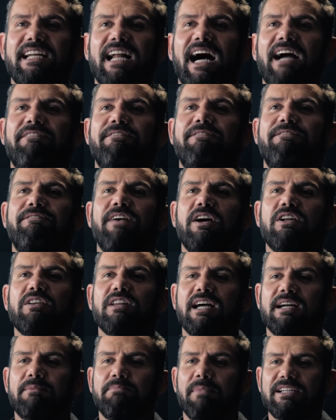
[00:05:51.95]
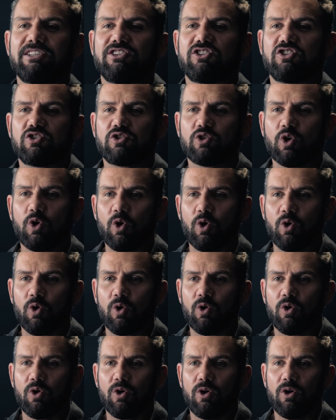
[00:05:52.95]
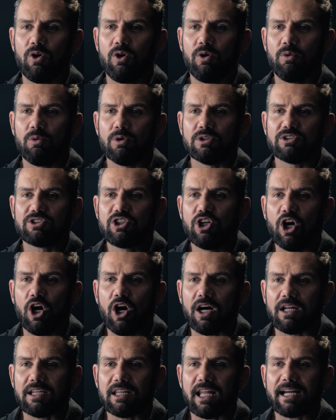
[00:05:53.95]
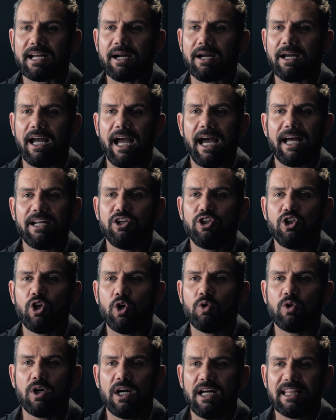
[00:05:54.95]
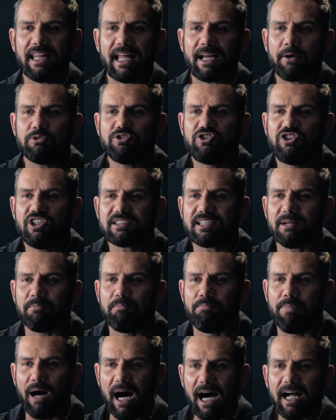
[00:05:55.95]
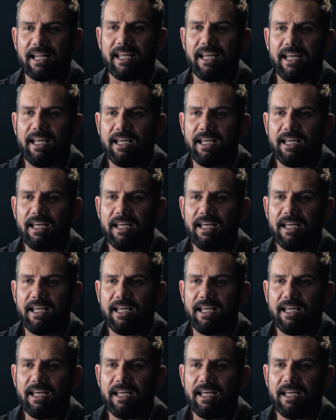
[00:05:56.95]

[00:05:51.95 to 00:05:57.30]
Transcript: I felt like my soul was gone. Like I had no, like I was just a body.